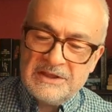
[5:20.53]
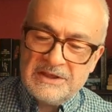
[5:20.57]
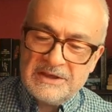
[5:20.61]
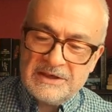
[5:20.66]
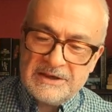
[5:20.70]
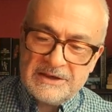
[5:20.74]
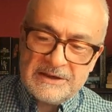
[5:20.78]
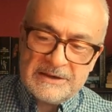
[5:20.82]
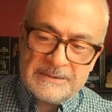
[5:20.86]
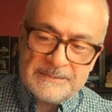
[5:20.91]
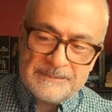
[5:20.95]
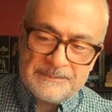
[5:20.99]

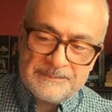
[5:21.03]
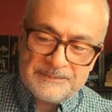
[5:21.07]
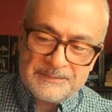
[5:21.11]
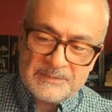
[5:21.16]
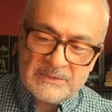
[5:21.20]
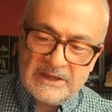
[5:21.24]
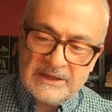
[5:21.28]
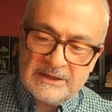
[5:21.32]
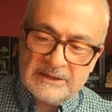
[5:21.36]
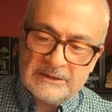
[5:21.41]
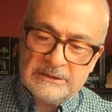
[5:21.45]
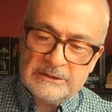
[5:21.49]
um,
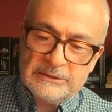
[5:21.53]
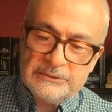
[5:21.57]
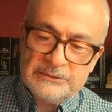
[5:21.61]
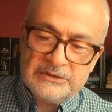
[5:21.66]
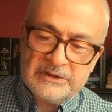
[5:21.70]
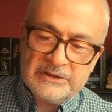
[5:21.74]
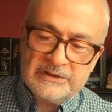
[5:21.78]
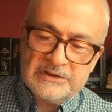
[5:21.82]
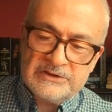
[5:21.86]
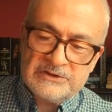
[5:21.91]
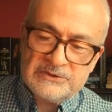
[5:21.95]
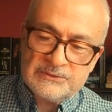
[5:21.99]

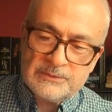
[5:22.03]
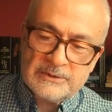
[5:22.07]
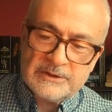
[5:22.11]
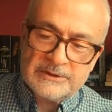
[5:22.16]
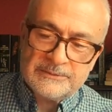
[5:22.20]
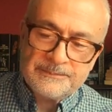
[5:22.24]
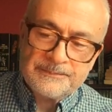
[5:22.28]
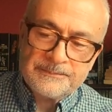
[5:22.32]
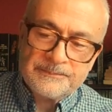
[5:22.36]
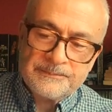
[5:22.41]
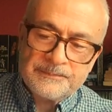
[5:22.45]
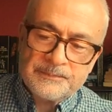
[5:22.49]
including this one.